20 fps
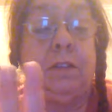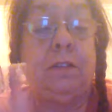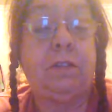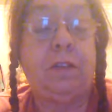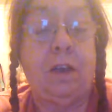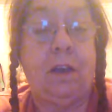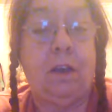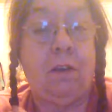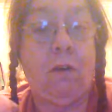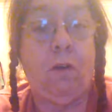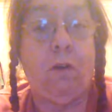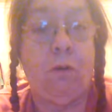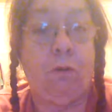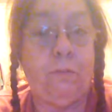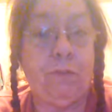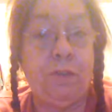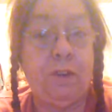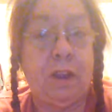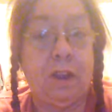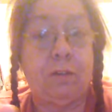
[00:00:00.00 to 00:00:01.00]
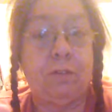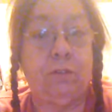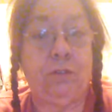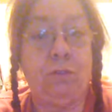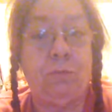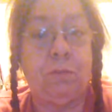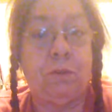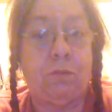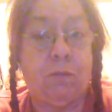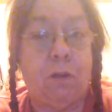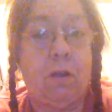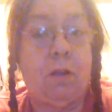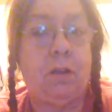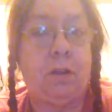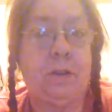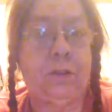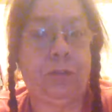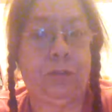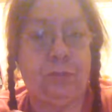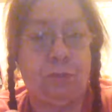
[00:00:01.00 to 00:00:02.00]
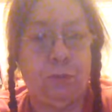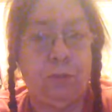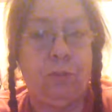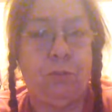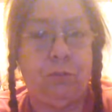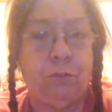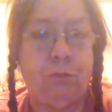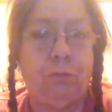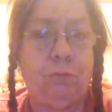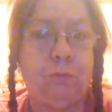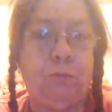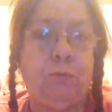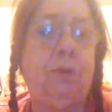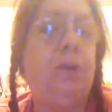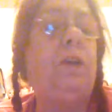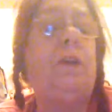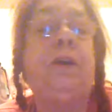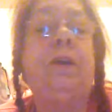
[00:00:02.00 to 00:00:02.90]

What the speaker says: The whole Necronomicon, Cthulhu,